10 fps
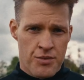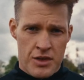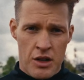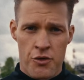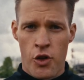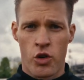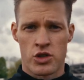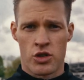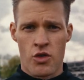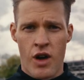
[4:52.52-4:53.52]
Then
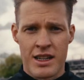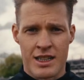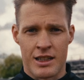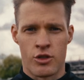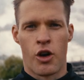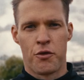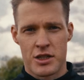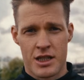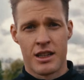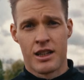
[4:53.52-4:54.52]
focus on the right hand.
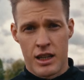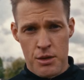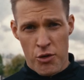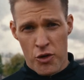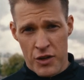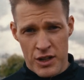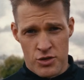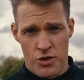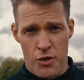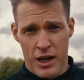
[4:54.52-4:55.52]
Obviously keep both hands
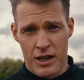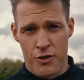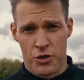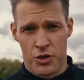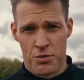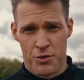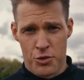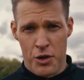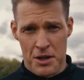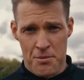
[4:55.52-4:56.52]
on the racket for the
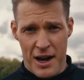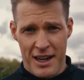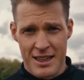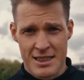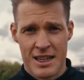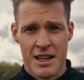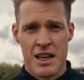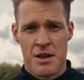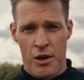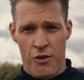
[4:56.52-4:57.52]
two-handed backhand,
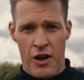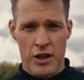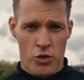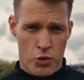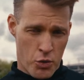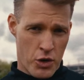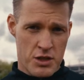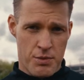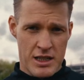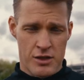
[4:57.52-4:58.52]
but find out what
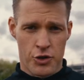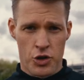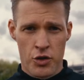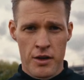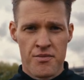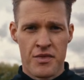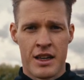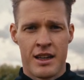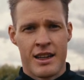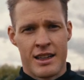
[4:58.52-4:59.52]
works best for you.
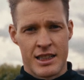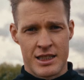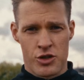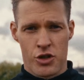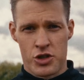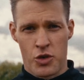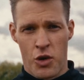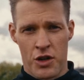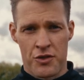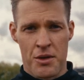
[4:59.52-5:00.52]
This is also
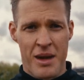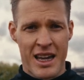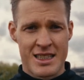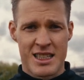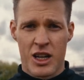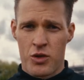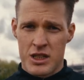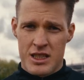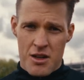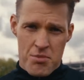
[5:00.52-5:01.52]
one of the main
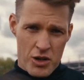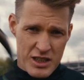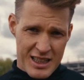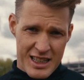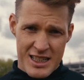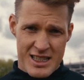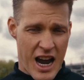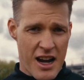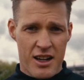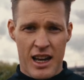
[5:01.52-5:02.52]
secrets about the
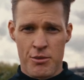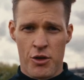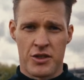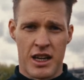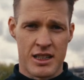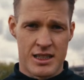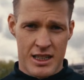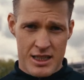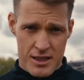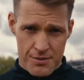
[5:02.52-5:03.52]
entire game of tennis
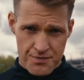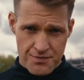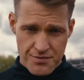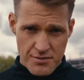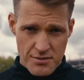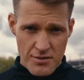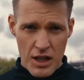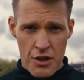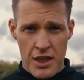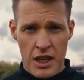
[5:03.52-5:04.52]
is
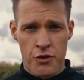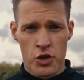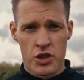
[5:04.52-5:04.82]
think for